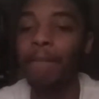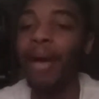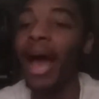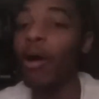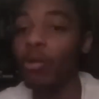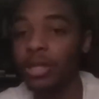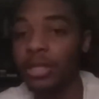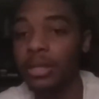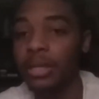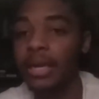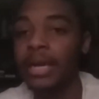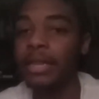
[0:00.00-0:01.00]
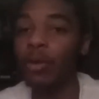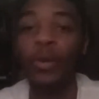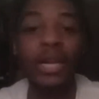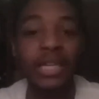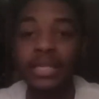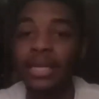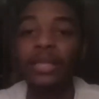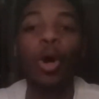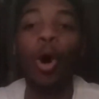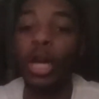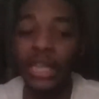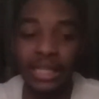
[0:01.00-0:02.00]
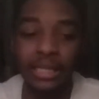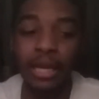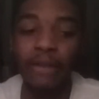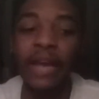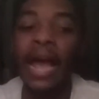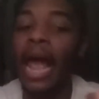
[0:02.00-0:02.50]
powers, the weaknesses, all that stuff.